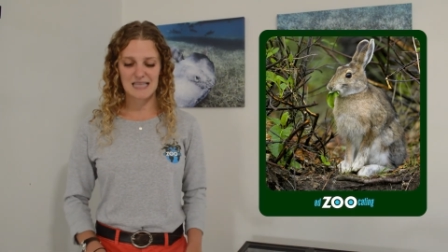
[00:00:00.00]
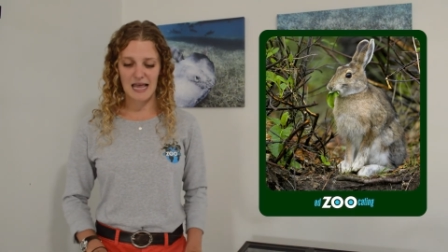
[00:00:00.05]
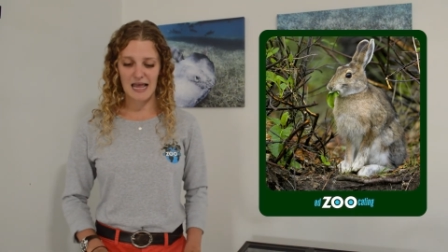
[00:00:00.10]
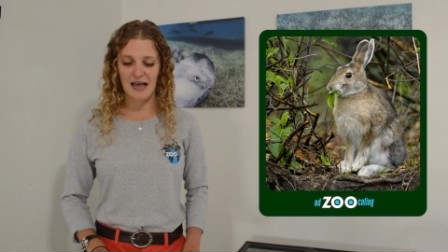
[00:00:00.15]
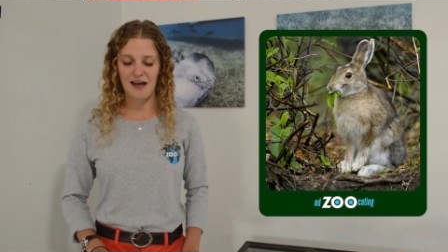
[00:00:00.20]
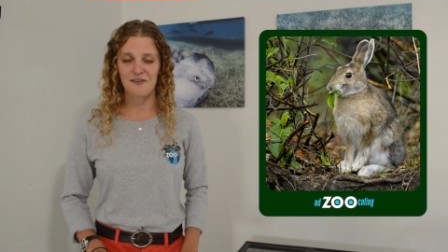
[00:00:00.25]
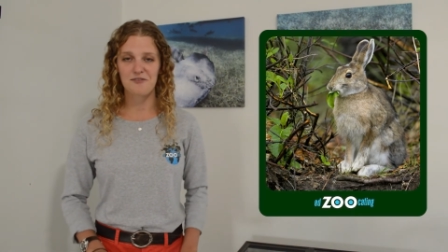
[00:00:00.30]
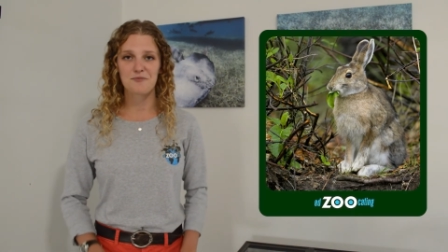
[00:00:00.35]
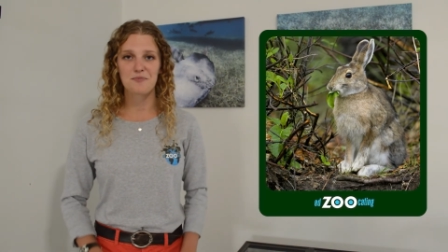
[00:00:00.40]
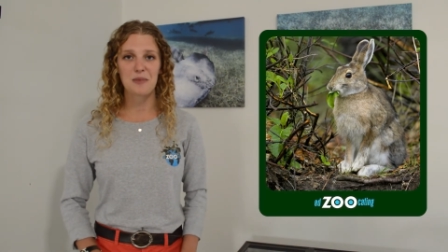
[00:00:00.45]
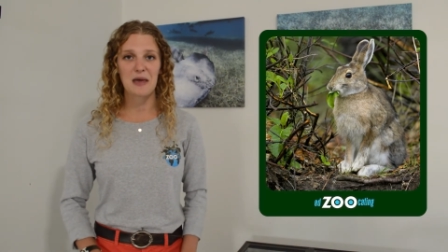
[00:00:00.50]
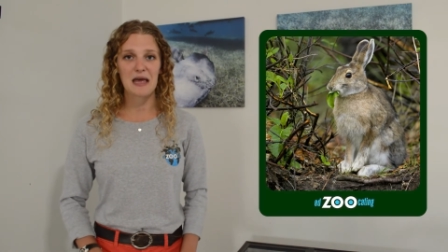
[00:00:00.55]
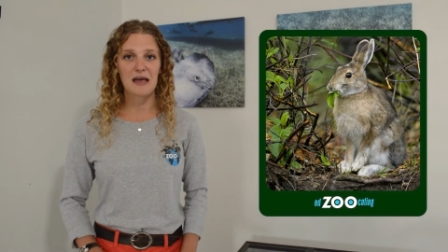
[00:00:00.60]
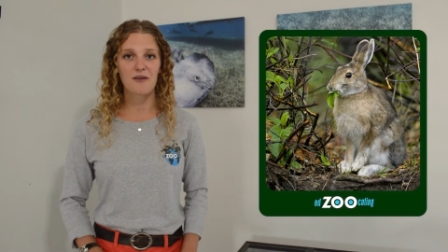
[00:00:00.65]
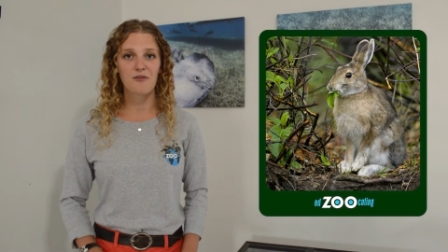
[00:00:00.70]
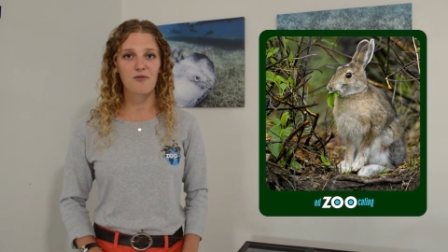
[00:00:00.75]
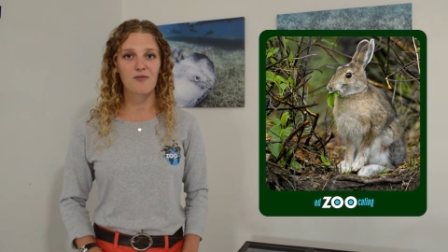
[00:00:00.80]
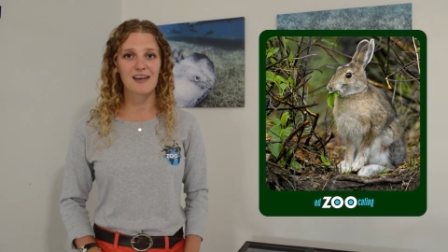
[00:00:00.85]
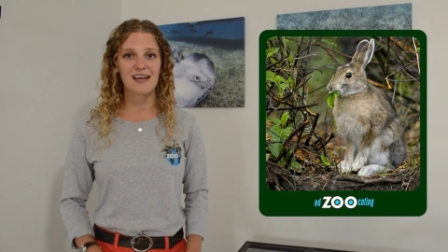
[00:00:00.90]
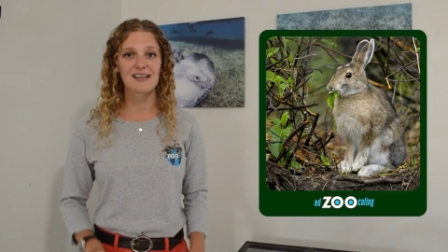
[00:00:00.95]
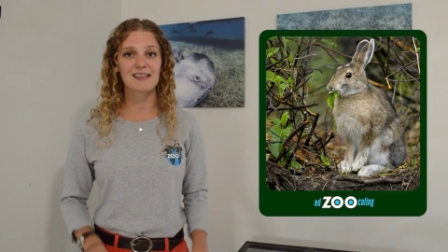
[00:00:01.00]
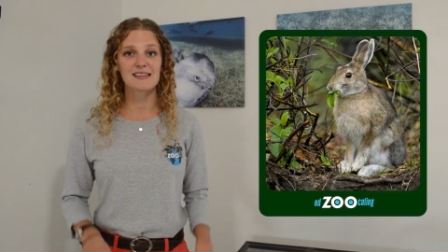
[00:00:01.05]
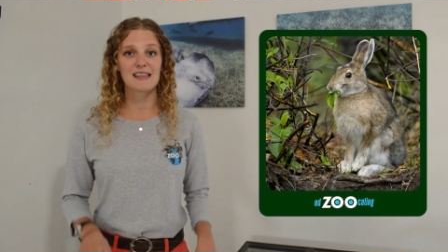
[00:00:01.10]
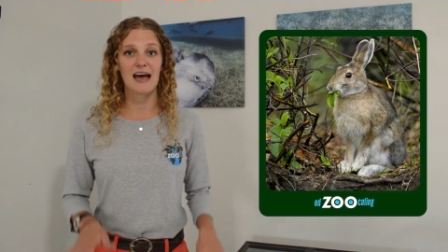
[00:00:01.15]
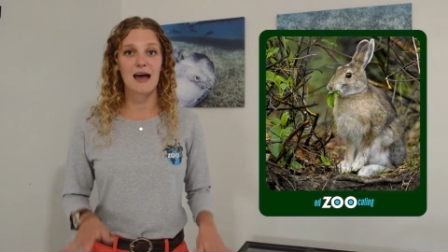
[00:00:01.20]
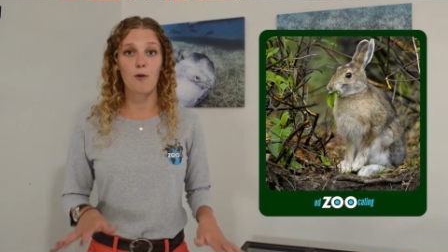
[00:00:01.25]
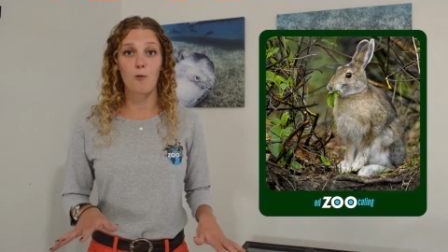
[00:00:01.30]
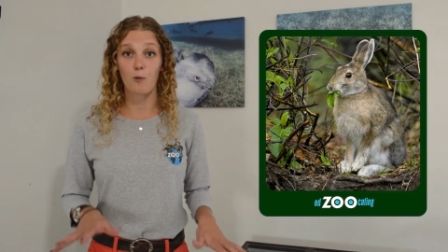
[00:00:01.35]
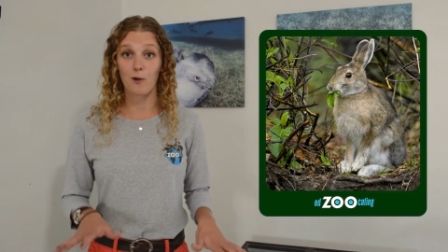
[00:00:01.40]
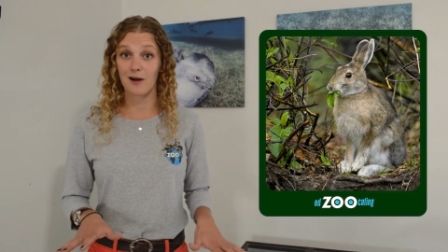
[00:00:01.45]
they have big feet
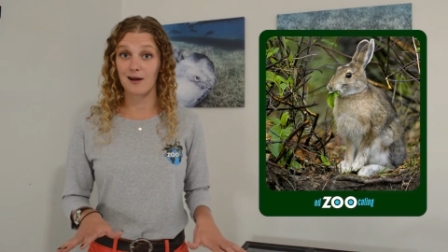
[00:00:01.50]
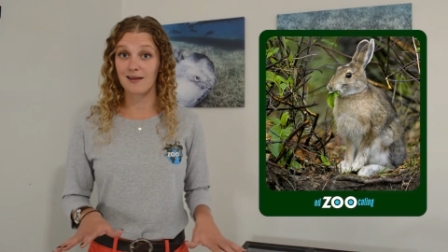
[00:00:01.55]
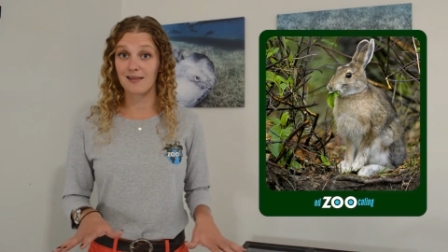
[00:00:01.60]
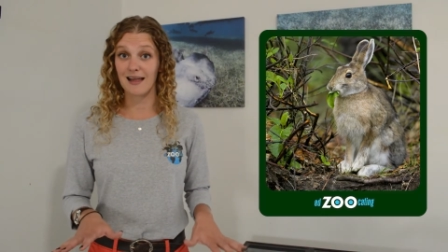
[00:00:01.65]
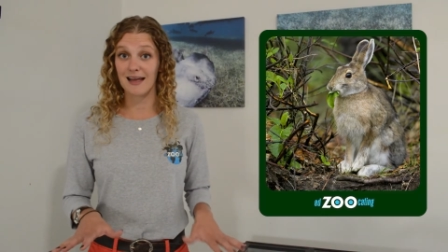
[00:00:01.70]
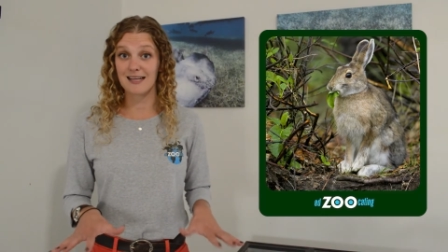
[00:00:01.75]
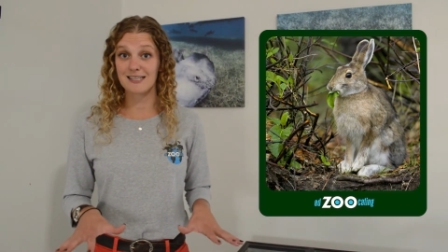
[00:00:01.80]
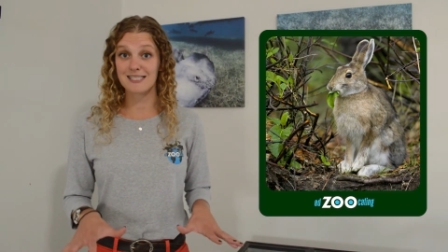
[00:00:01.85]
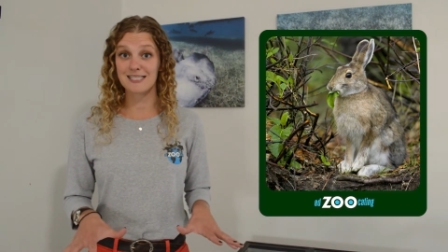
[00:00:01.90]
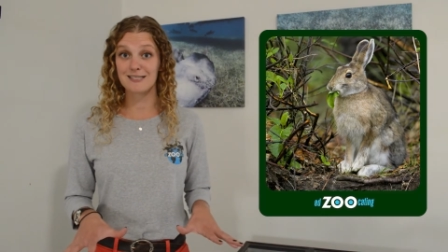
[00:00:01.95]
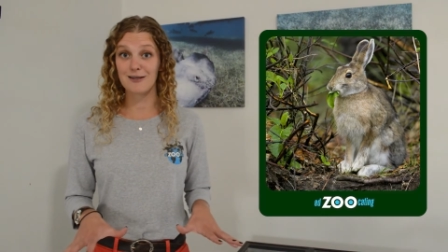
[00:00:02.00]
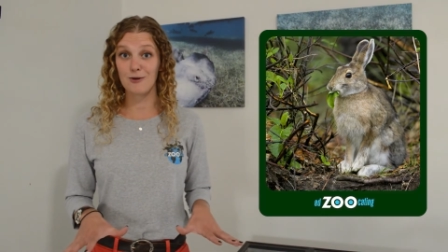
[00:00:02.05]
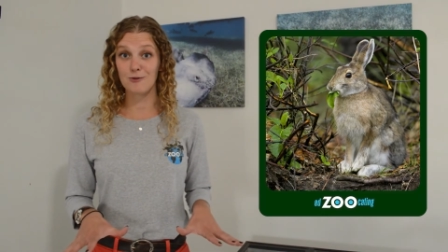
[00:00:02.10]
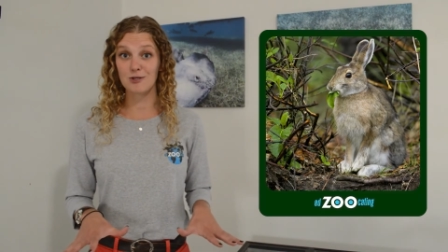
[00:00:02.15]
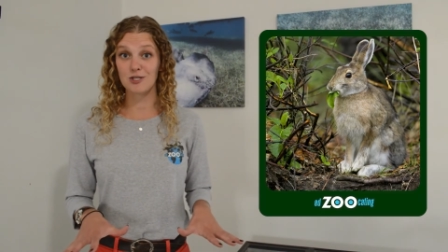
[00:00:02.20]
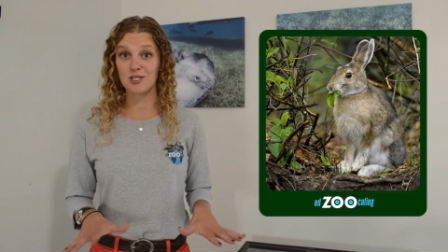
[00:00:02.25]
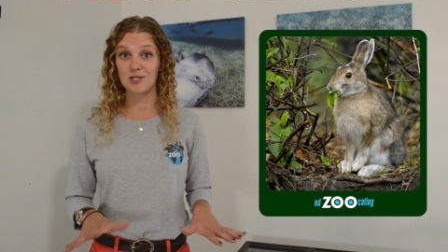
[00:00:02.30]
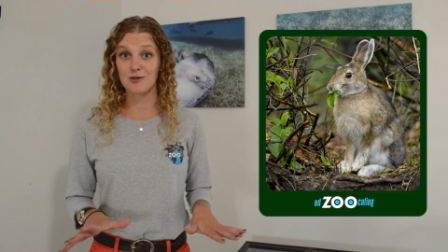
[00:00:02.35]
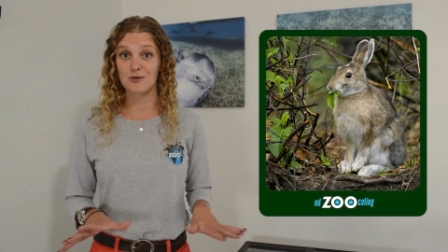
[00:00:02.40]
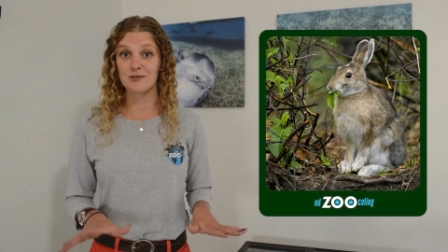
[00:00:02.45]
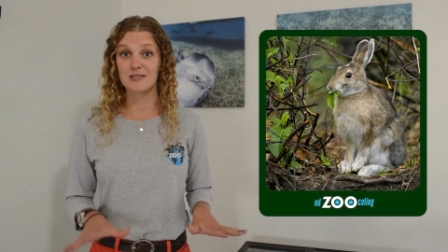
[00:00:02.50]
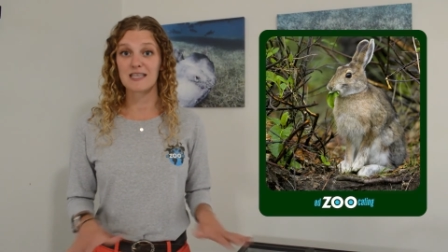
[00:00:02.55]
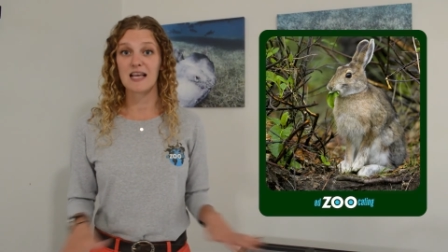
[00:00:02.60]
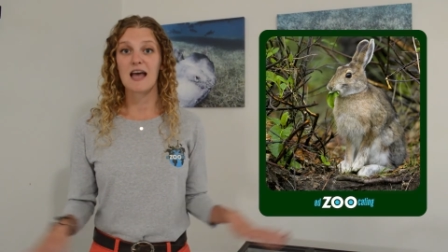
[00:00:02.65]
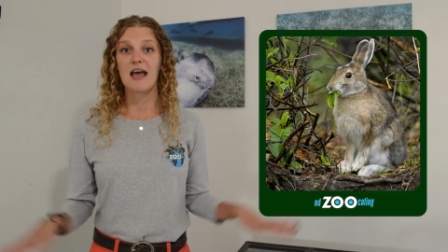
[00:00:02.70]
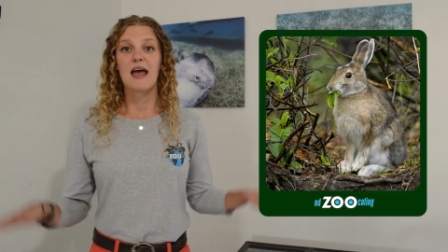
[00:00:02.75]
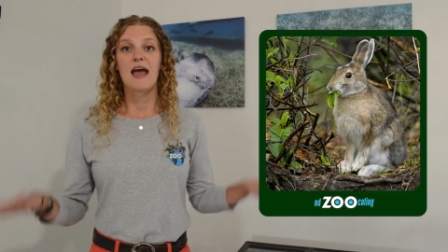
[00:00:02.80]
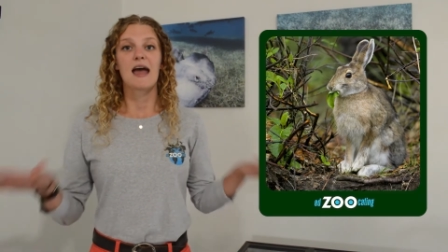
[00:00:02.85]
that work like snowshoes